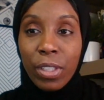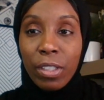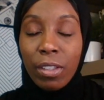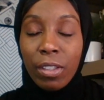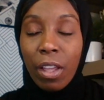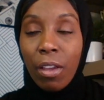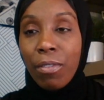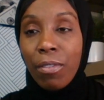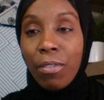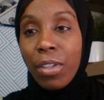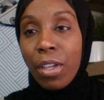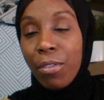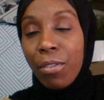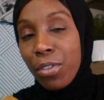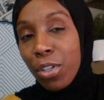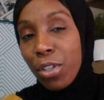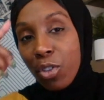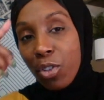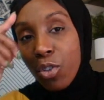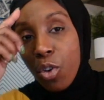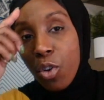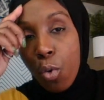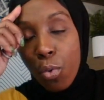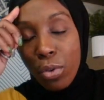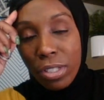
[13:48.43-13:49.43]
if your
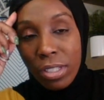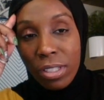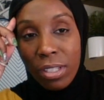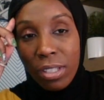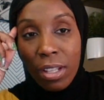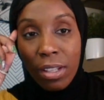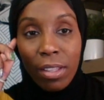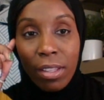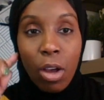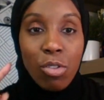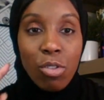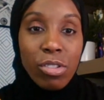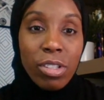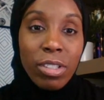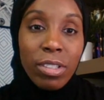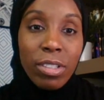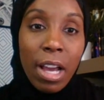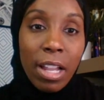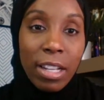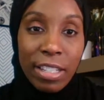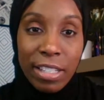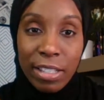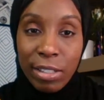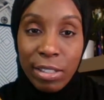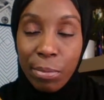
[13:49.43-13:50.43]
goal was
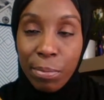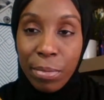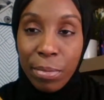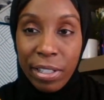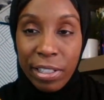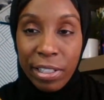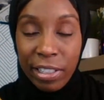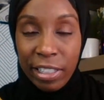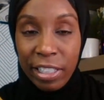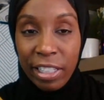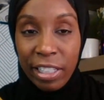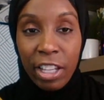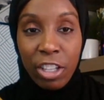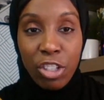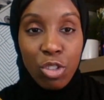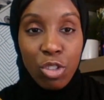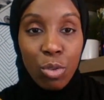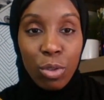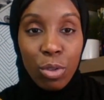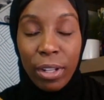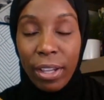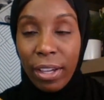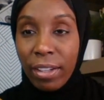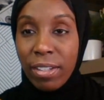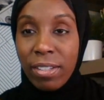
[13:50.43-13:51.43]
$10,000 a month and you
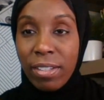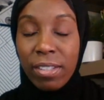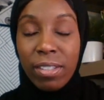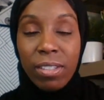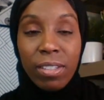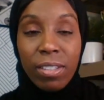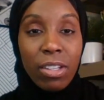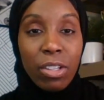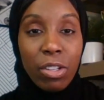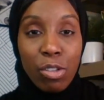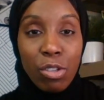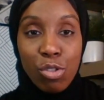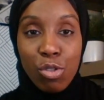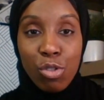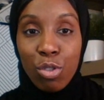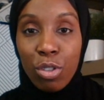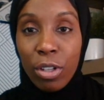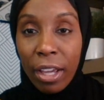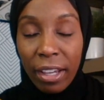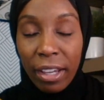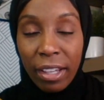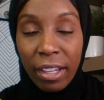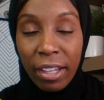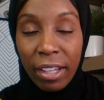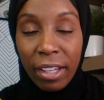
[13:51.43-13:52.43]
lack in sales, you
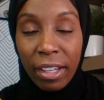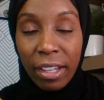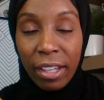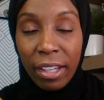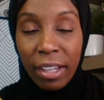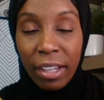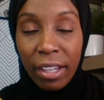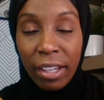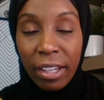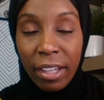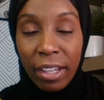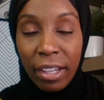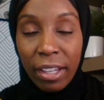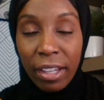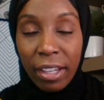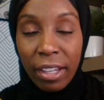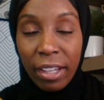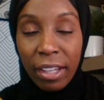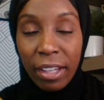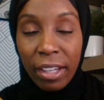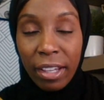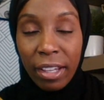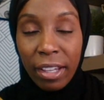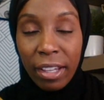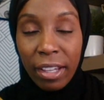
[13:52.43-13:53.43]
lack in clients, you
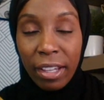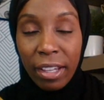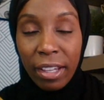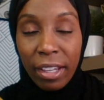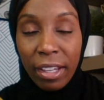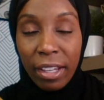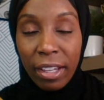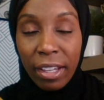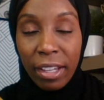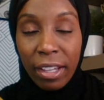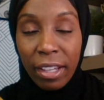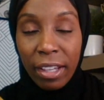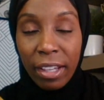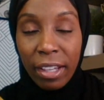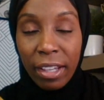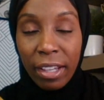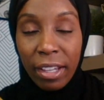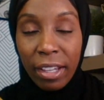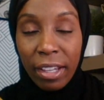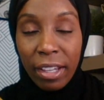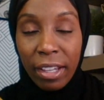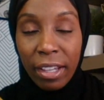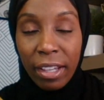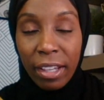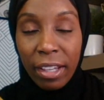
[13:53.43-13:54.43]
may feel like you lack in
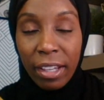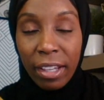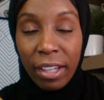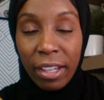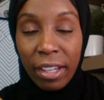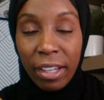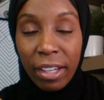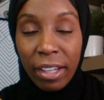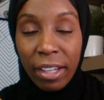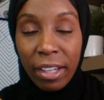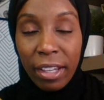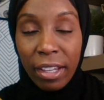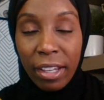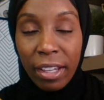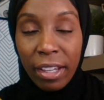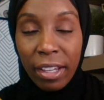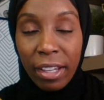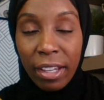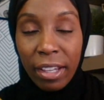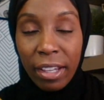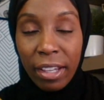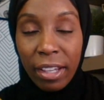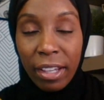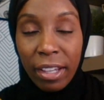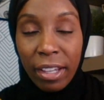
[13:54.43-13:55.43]
motivation,
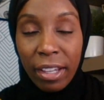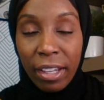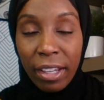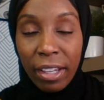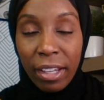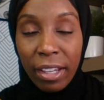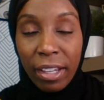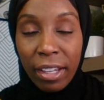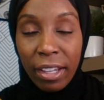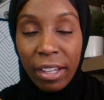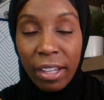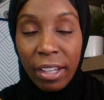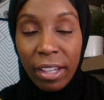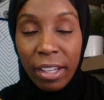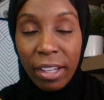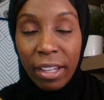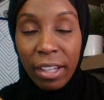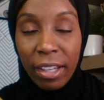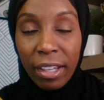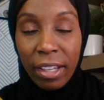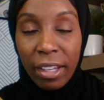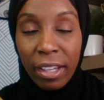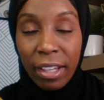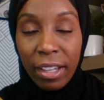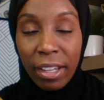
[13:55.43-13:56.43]
you may feel like you
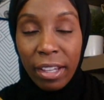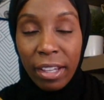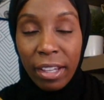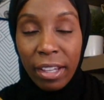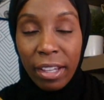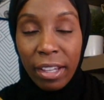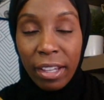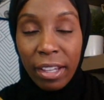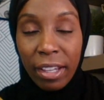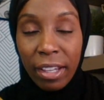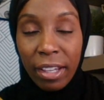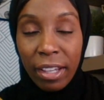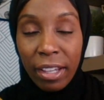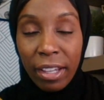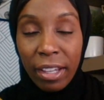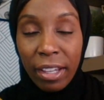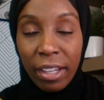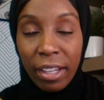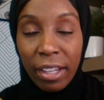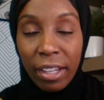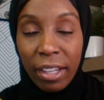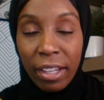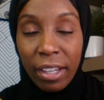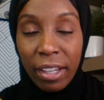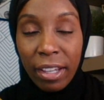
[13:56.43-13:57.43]
lack in support,
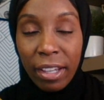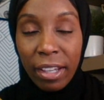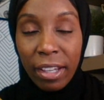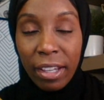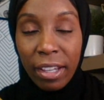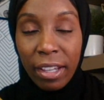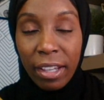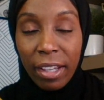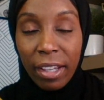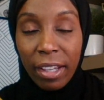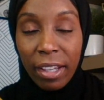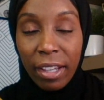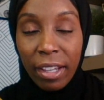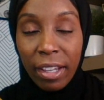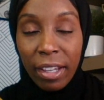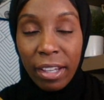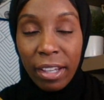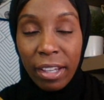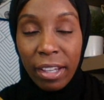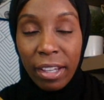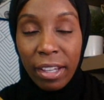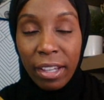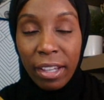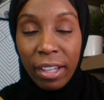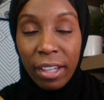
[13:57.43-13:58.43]
you may feel like
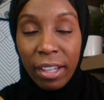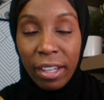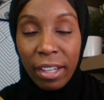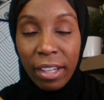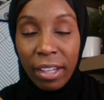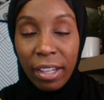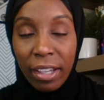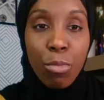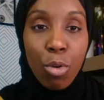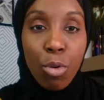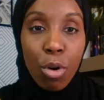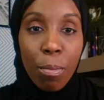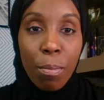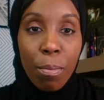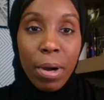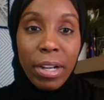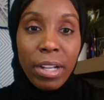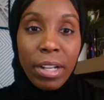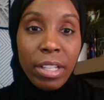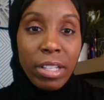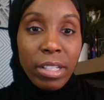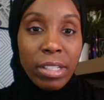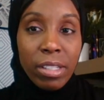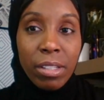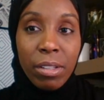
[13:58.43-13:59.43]
you need more
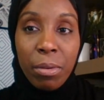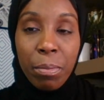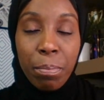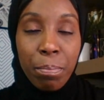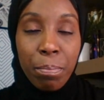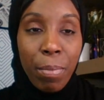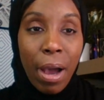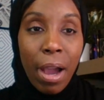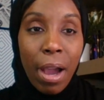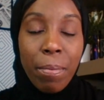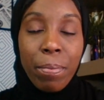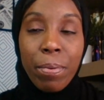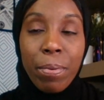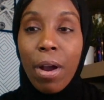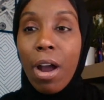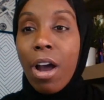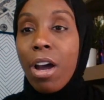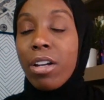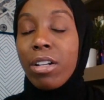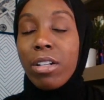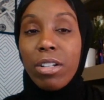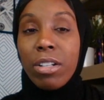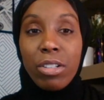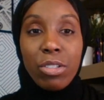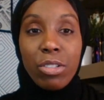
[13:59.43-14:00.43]
money to buy
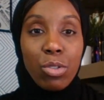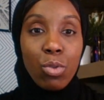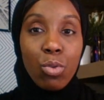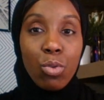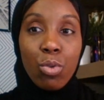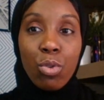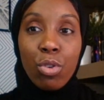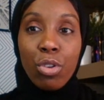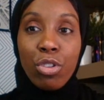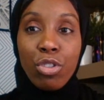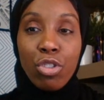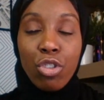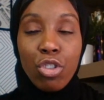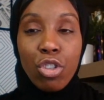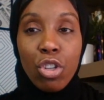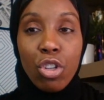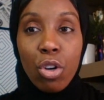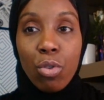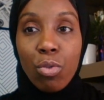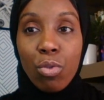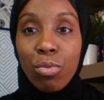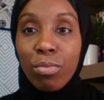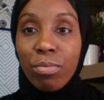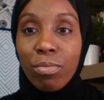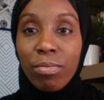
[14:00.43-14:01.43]
products or, you
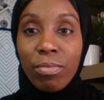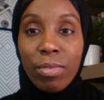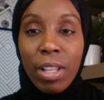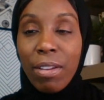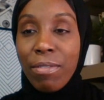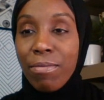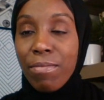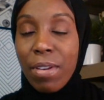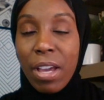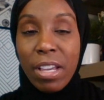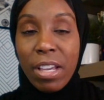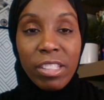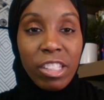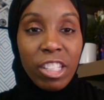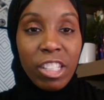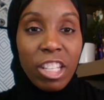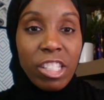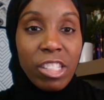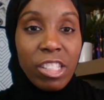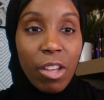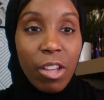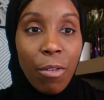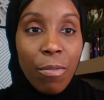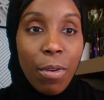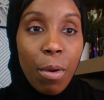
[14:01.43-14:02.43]
know, invest in
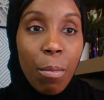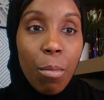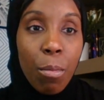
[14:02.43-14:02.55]
yourself in